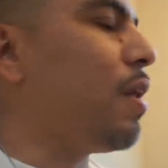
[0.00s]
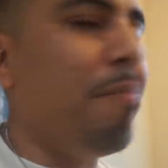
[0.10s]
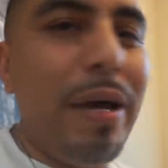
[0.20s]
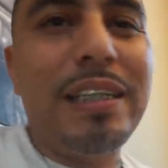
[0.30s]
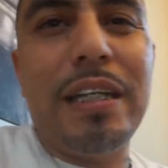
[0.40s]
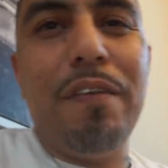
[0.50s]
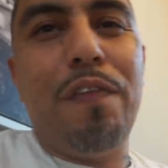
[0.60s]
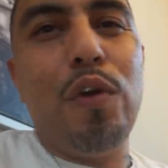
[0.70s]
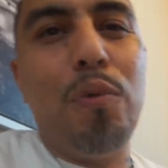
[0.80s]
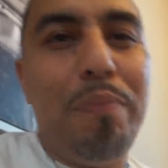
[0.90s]
Mexican
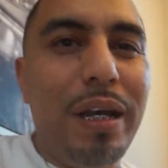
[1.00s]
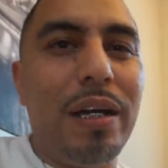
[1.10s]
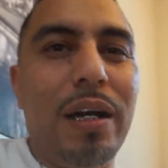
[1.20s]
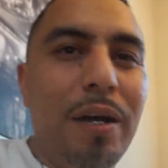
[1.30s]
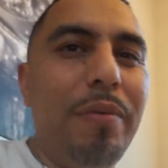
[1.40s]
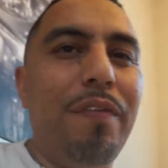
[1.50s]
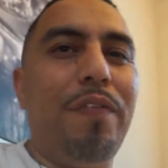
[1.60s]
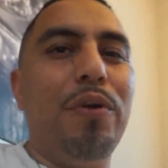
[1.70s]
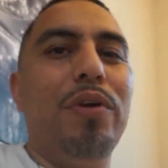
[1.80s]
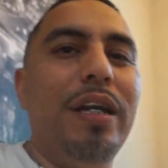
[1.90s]
food beat Colombian
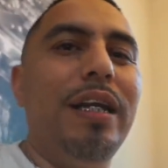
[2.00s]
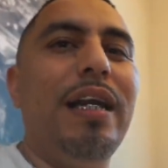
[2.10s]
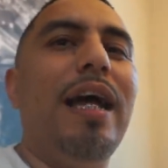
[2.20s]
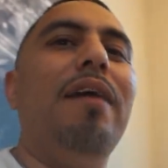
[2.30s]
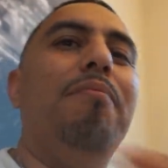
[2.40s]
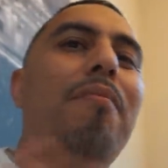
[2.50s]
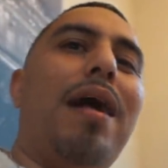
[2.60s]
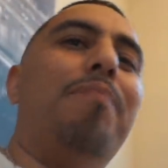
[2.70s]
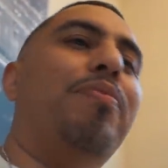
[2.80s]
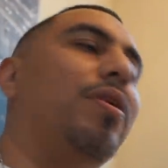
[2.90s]
food any day in
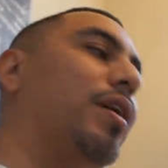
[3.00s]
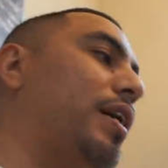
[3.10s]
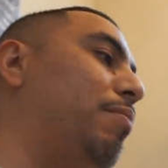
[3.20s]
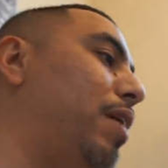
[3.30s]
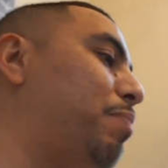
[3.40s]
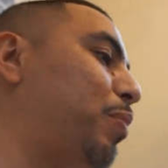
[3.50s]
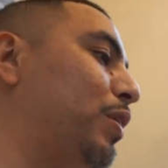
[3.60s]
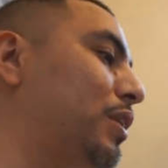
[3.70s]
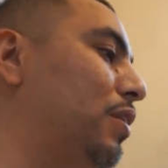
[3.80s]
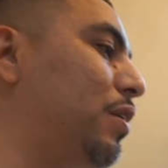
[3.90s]
my book, in my
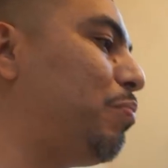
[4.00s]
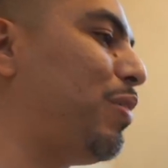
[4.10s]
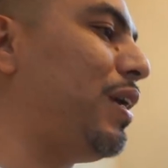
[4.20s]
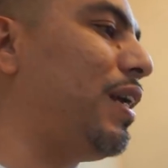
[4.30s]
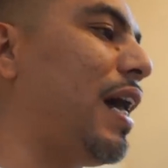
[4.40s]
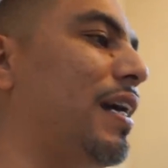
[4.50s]
personal opinion.